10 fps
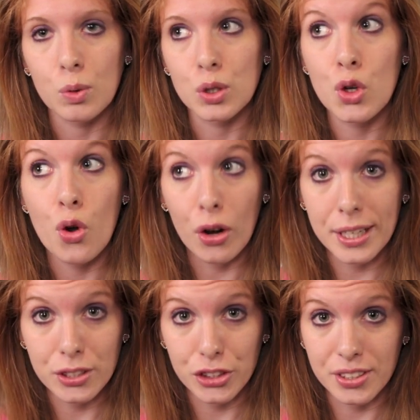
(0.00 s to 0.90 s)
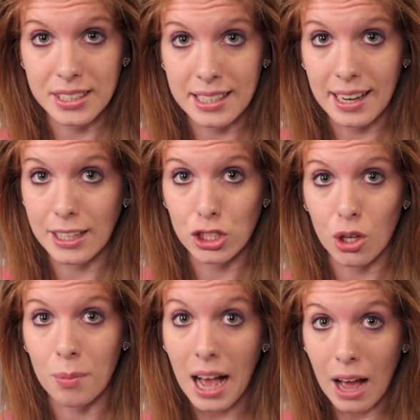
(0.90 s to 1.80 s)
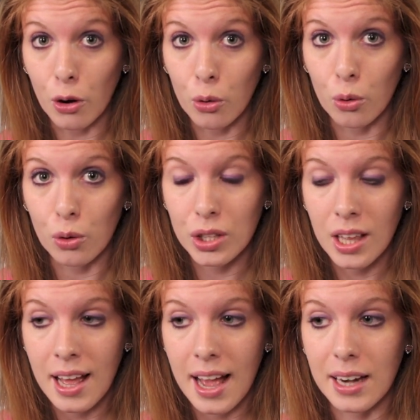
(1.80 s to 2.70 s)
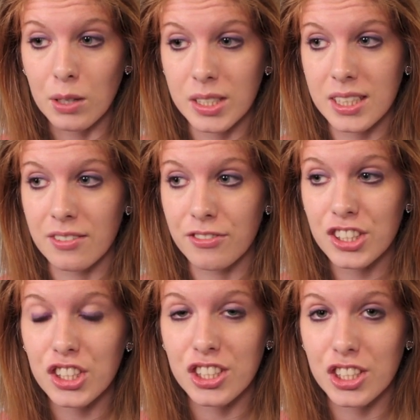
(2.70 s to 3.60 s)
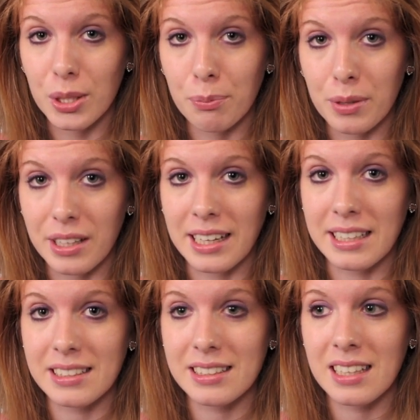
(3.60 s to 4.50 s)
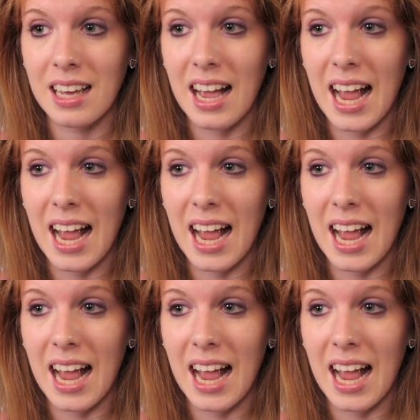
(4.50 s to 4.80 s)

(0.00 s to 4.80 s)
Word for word: was not interested in getting a job at all, and it was in a fish and chip place